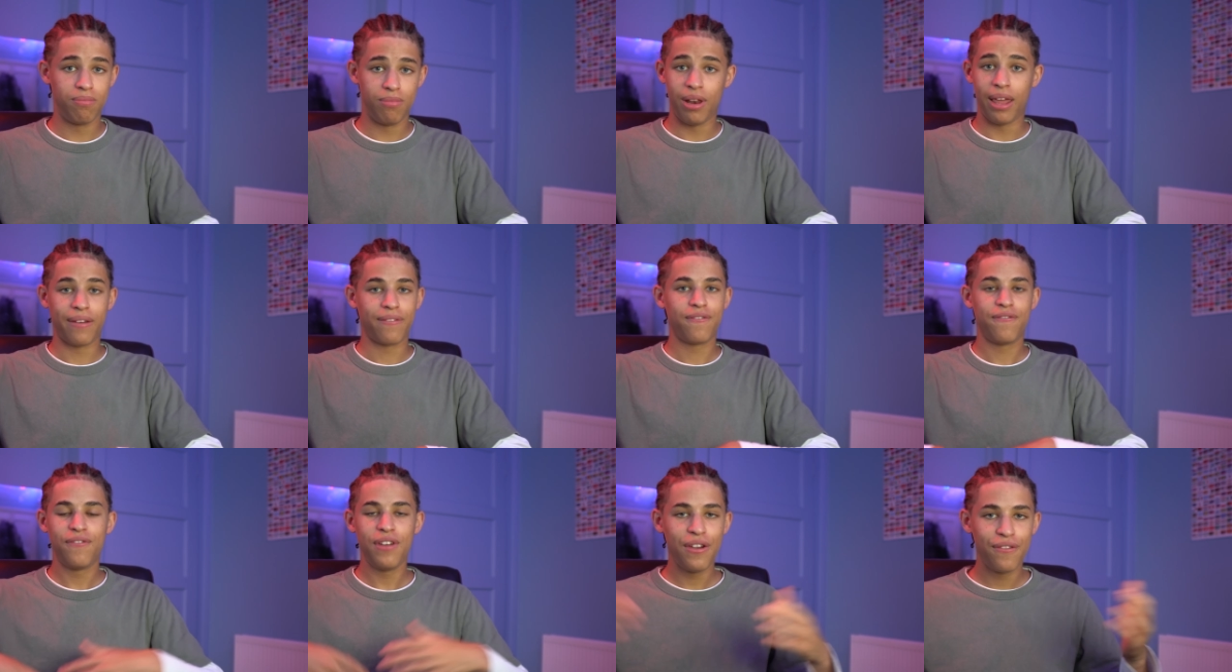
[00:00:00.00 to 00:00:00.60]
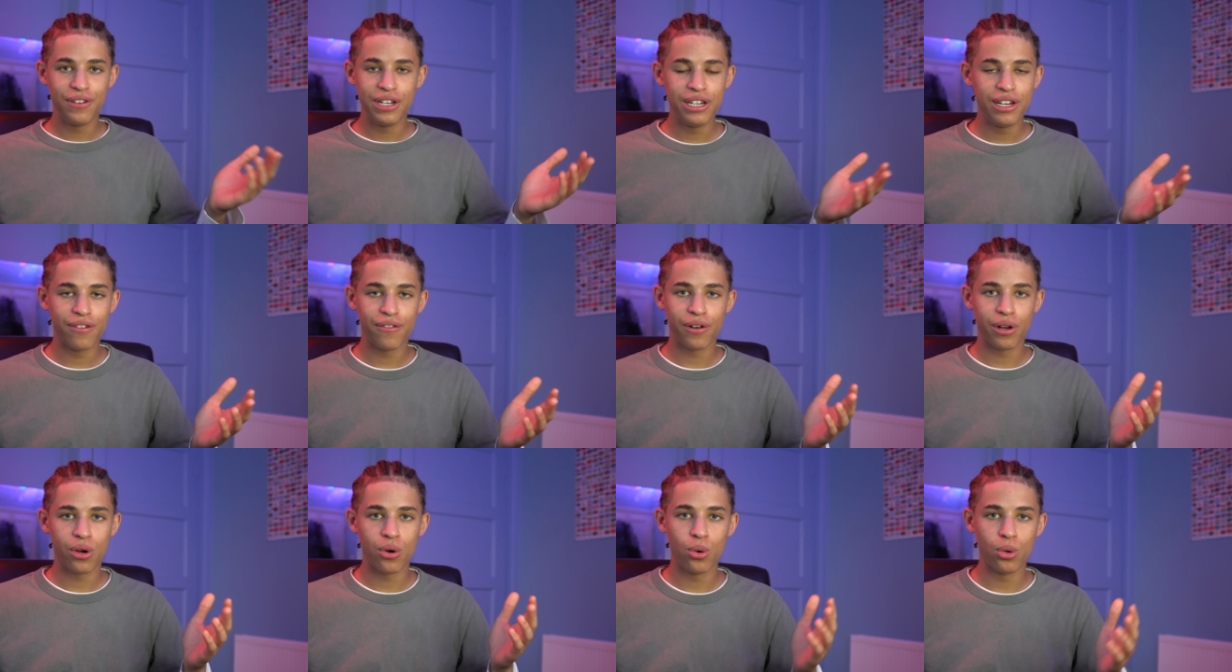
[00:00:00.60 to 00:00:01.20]
like 50
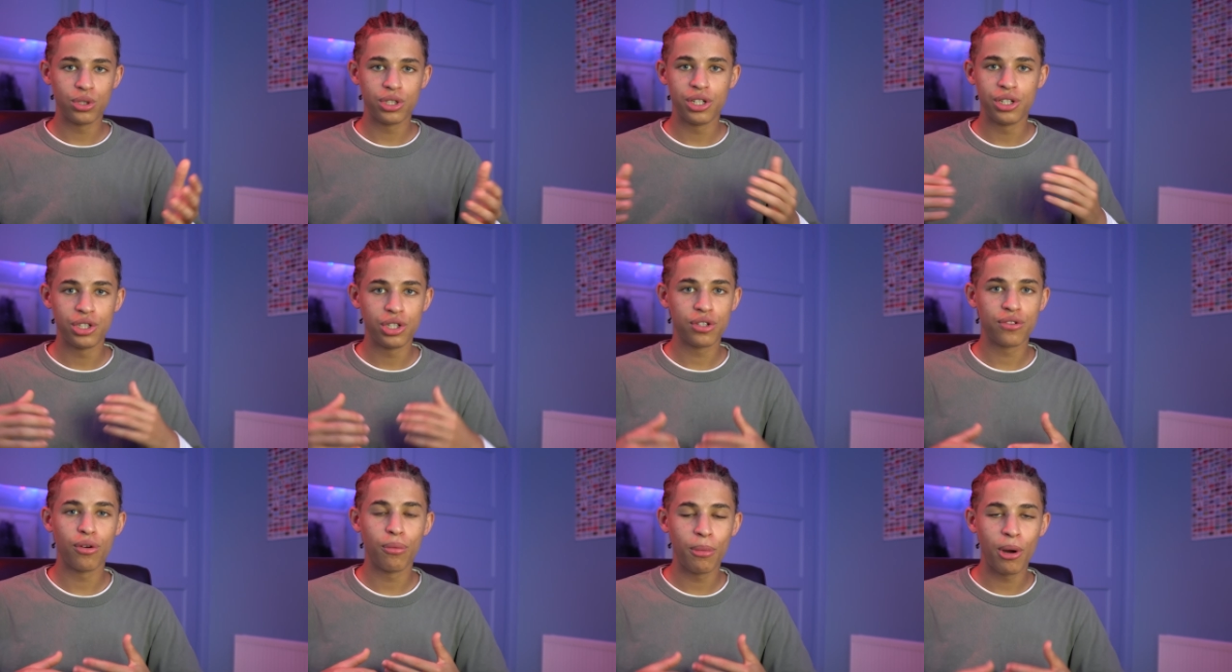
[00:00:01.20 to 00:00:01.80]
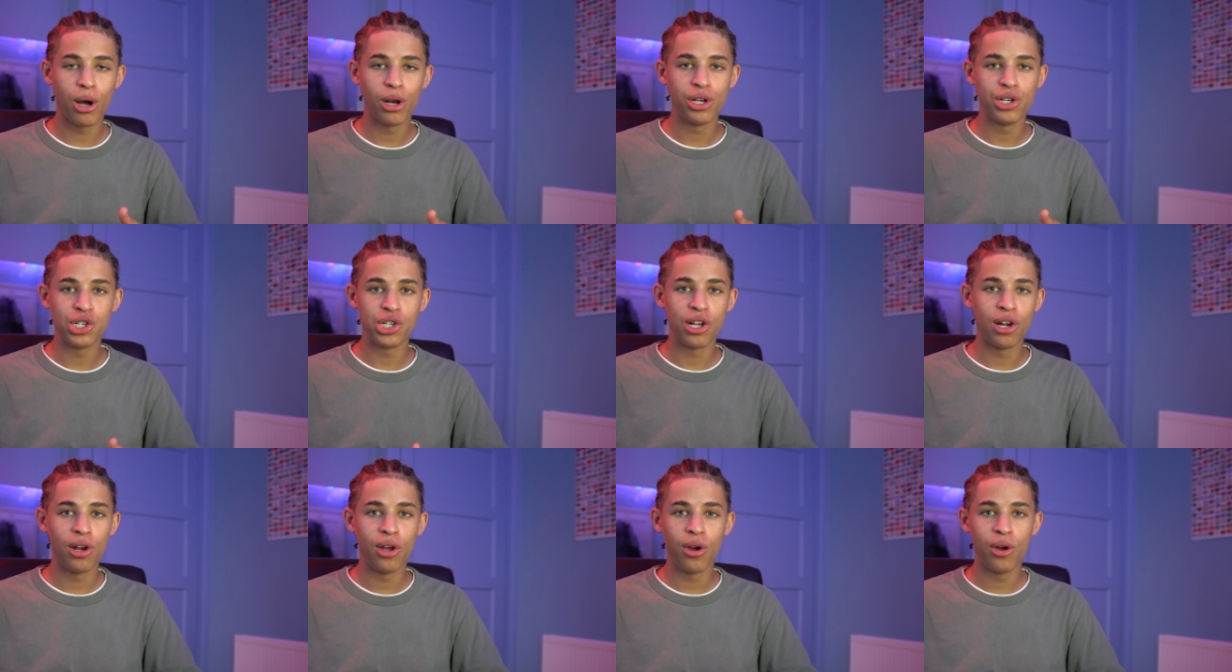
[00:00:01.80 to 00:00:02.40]
different courses just for
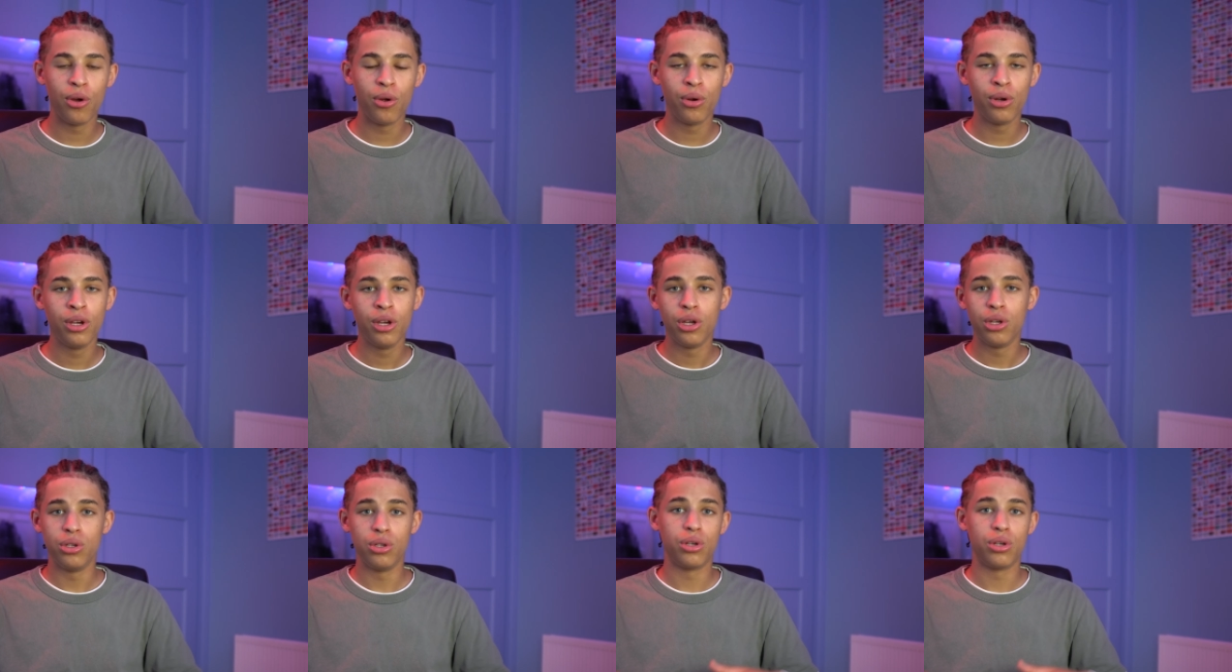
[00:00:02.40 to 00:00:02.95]
biology alone.